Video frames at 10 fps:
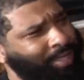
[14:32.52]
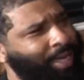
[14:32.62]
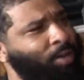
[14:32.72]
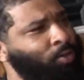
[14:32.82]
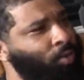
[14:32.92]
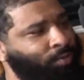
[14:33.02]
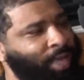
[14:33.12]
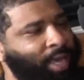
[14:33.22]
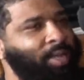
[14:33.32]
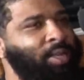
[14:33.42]
house, all of
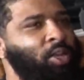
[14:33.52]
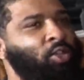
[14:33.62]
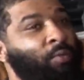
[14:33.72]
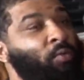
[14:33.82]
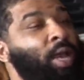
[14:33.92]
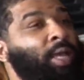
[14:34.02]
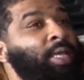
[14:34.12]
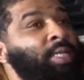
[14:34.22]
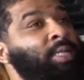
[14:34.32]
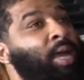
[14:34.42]
that. So I feel like
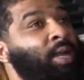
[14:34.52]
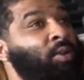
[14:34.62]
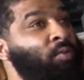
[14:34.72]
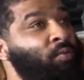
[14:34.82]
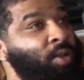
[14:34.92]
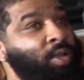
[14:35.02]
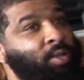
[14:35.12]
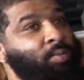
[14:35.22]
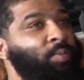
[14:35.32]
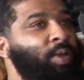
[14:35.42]
he's kind of
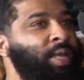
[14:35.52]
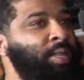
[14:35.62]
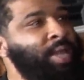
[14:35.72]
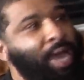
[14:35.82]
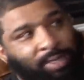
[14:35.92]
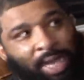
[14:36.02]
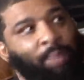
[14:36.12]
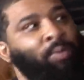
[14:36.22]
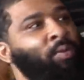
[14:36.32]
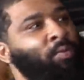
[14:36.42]
in that
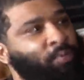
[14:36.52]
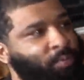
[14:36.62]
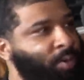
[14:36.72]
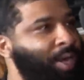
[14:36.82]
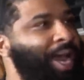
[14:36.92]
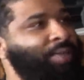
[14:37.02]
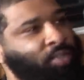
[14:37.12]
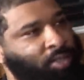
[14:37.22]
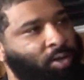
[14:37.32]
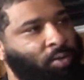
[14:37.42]
type of
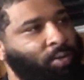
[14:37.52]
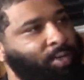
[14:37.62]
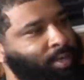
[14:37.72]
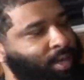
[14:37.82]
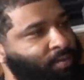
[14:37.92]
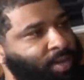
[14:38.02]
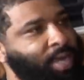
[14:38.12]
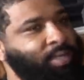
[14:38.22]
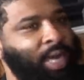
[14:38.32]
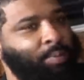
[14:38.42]
lifestyle and living in
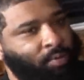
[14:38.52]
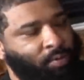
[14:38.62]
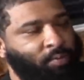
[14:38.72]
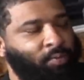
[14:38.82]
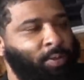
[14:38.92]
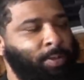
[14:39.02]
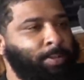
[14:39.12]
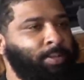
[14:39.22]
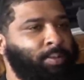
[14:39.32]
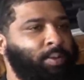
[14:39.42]
that type
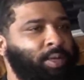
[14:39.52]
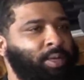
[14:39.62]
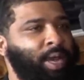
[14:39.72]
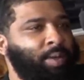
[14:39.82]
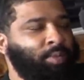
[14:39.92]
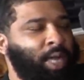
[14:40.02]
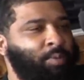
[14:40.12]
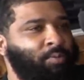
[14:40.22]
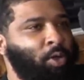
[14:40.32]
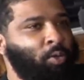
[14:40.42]

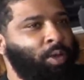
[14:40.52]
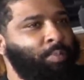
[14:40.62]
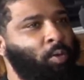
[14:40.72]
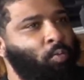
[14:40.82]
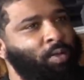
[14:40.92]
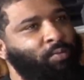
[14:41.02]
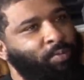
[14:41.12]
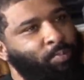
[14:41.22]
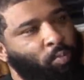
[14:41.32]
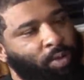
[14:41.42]
of moment. But
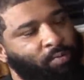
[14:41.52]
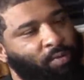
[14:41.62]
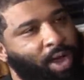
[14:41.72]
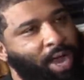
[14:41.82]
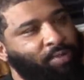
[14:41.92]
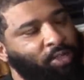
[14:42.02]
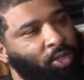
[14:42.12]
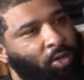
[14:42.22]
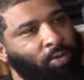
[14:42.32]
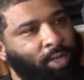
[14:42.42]
with Ivan
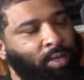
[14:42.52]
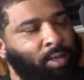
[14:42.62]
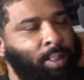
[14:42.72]
Toney,